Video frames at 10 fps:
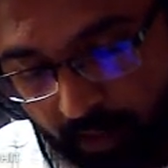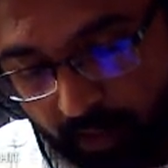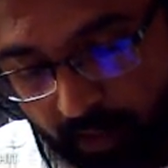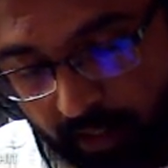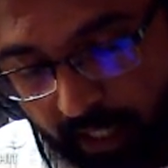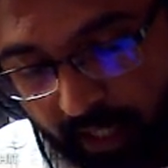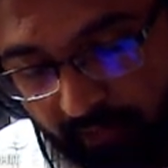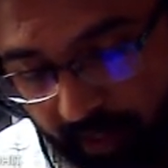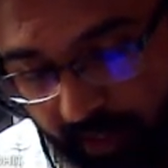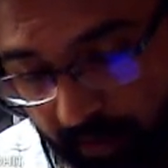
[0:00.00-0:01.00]
there are
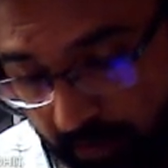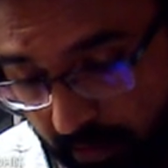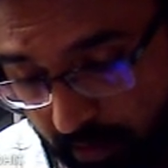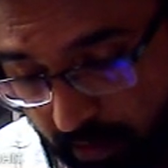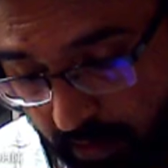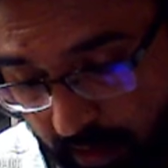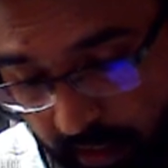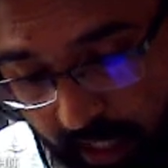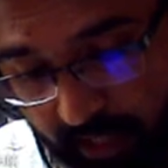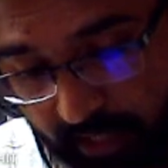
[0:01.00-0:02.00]
different
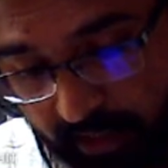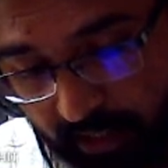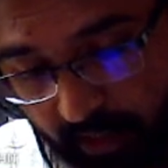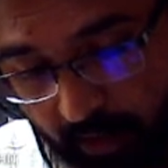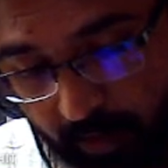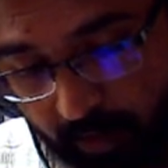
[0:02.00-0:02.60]
gases available.